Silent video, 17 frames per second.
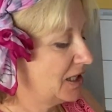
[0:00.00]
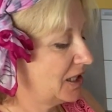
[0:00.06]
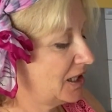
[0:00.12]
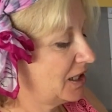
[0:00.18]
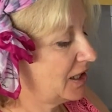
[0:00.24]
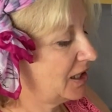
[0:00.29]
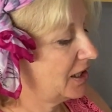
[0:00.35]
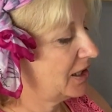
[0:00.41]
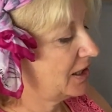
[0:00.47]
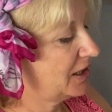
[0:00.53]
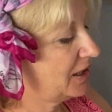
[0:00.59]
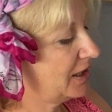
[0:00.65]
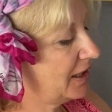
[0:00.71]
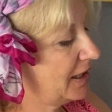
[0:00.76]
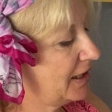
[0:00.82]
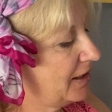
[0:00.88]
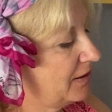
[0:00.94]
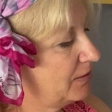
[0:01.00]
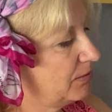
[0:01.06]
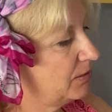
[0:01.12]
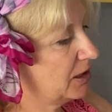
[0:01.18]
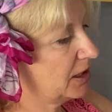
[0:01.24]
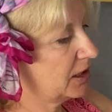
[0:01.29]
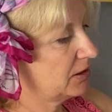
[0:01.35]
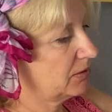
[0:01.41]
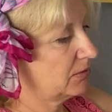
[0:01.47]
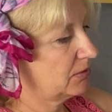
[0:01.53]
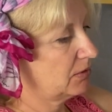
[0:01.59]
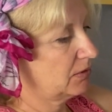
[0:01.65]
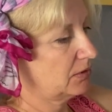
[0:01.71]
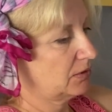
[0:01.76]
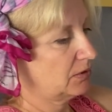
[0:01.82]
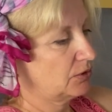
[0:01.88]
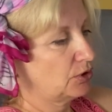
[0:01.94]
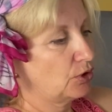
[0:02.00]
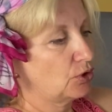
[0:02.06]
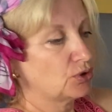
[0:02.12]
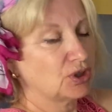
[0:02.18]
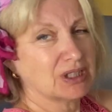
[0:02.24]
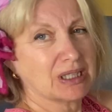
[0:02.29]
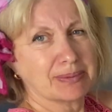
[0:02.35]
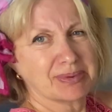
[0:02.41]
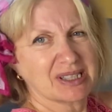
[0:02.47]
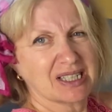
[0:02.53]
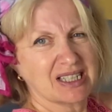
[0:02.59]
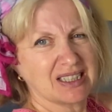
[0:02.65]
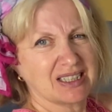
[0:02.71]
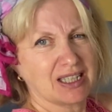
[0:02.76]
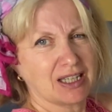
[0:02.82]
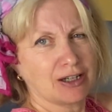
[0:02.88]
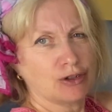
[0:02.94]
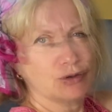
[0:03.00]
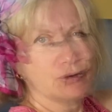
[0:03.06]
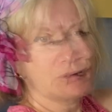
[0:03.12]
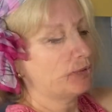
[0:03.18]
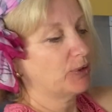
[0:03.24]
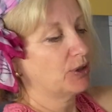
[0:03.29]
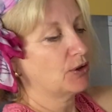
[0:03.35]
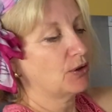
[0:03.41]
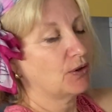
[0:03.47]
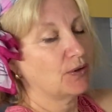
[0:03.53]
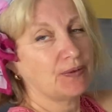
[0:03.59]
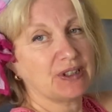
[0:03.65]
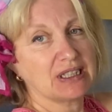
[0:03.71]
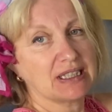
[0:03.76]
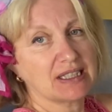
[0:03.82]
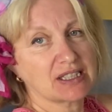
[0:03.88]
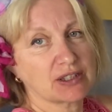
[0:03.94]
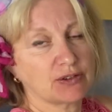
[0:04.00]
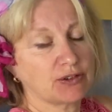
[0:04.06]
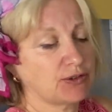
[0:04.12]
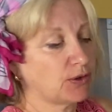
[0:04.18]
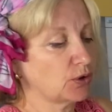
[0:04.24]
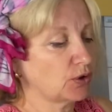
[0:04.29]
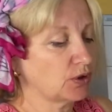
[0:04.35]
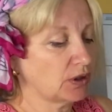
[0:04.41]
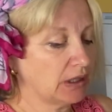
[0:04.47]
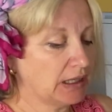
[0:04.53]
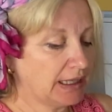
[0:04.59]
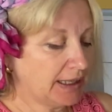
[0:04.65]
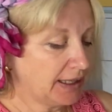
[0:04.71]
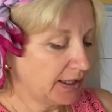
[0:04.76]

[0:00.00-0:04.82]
Yeah, we can turn it upside down. There we go, it doesn't fall.